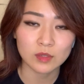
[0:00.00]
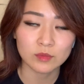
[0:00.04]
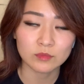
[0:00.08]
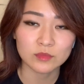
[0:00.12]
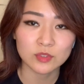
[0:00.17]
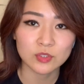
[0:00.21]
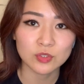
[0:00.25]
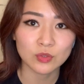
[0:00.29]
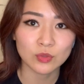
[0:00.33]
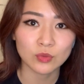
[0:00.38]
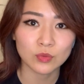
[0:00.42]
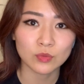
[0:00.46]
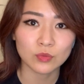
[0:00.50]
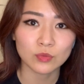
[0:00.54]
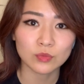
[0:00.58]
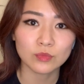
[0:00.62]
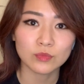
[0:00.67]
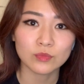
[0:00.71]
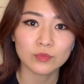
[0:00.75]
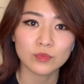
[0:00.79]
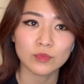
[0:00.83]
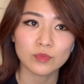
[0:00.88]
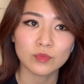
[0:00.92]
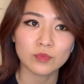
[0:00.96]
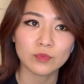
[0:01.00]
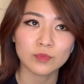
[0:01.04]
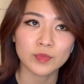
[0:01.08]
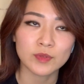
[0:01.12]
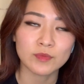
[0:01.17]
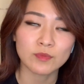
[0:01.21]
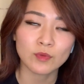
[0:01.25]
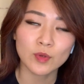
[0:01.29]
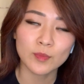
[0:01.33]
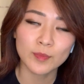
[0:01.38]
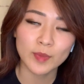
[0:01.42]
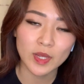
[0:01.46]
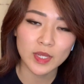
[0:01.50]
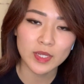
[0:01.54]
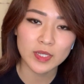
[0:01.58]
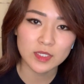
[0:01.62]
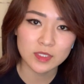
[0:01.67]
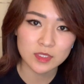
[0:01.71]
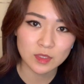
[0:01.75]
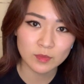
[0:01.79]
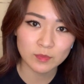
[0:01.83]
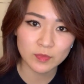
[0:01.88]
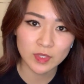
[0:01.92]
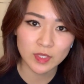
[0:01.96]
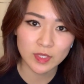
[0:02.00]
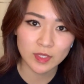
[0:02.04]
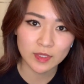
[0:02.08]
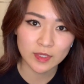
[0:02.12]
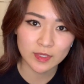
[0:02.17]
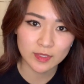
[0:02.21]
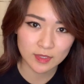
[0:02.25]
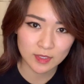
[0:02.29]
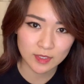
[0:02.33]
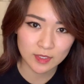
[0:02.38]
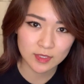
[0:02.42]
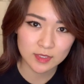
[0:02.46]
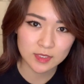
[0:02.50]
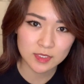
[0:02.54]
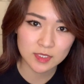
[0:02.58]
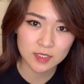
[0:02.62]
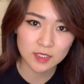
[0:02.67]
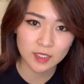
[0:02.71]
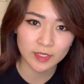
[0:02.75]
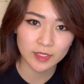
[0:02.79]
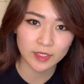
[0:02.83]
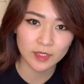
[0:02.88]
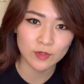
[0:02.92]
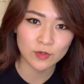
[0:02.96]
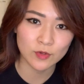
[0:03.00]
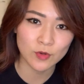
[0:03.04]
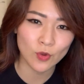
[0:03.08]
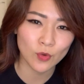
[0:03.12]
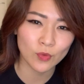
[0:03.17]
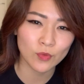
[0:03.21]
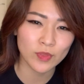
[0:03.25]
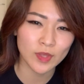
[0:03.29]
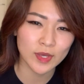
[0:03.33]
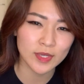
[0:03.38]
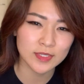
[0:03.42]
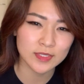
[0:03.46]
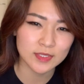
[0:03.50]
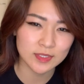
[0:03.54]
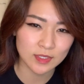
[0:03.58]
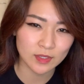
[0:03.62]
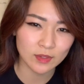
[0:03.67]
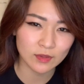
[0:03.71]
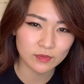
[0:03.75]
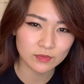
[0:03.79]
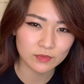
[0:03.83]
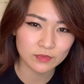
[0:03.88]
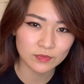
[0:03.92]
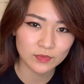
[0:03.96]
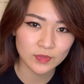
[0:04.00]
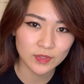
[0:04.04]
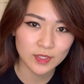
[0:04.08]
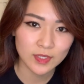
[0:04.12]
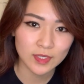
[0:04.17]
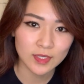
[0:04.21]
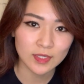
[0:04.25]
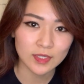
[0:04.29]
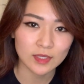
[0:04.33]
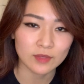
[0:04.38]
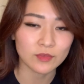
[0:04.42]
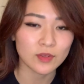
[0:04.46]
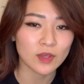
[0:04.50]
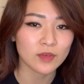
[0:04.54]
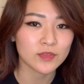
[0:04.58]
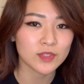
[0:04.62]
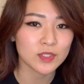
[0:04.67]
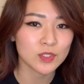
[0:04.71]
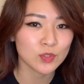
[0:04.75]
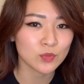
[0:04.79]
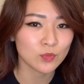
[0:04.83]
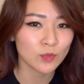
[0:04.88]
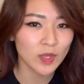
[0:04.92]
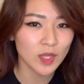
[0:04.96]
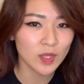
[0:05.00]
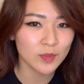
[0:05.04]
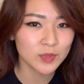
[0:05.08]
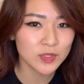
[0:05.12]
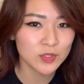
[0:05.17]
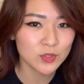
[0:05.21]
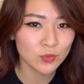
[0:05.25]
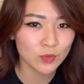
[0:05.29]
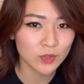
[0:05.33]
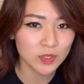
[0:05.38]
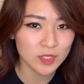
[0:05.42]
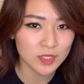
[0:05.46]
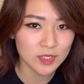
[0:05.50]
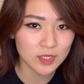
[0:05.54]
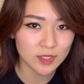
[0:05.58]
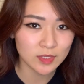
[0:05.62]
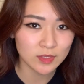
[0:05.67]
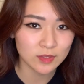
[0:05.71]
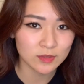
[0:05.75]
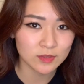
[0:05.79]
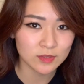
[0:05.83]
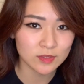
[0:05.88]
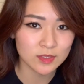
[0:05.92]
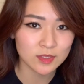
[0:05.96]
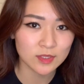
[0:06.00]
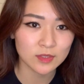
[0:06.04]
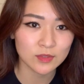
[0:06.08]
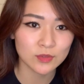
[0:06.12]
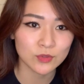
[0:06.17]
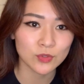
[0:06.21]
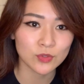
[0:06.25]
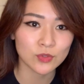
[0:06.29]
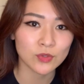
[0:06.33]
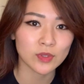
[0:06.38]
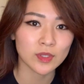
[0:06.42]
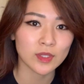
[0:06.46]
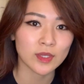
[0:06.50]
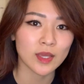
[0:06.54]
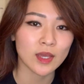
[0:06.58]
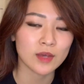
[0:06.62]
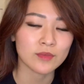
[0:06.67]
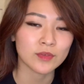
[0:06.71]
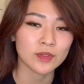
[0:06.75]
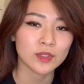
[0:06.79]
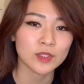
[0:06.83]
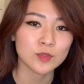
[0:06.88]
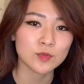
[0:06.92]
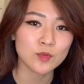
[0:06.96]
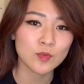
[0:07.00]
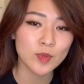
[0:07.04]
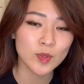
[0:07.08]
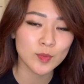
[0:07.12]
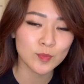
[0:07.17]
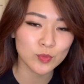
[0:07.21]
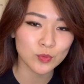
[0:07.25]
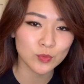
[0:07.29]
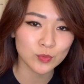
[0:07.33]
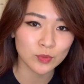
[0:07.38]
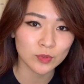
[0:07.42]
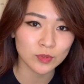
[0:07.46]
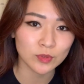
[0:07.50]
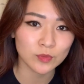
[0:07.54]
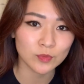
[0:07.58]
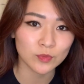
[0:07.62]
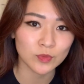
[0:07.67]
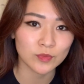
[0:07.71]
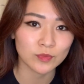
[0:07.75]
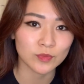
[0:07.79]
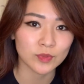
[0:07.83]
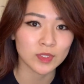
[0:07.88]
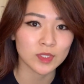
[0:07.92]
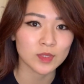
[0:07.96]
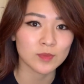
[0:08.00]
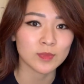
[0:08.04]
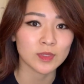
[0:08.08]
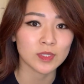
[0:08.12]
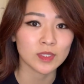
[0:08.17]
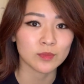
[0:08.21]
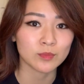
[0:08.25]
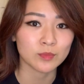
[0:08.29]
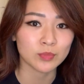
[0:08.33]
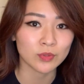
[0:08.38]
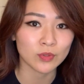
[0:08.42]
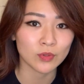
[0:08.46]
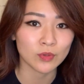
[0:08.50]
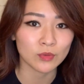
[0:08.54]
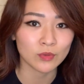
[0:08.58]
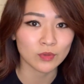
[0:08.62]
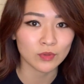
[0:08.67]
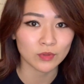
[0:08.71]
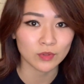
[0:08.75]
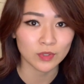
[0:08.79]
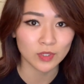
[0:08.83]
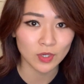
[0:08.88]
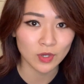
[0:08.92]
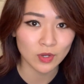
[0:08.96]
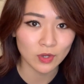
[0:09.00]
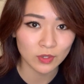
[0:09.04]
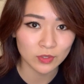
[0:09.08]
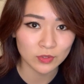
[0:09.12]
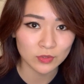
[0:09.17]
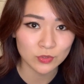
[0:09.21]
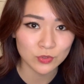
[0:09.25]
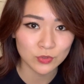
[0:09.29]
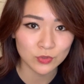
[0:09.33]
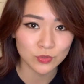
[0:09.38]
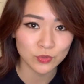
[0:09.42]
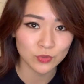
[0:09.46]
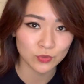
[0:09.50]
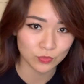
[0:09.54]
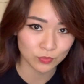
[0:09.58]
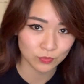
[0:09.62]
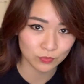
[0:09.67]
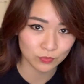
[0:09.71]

So before buying something like this, like, know thyself. If you haven't swam in 20 years, do you think having a swimming pool would really be a pro or a con to you?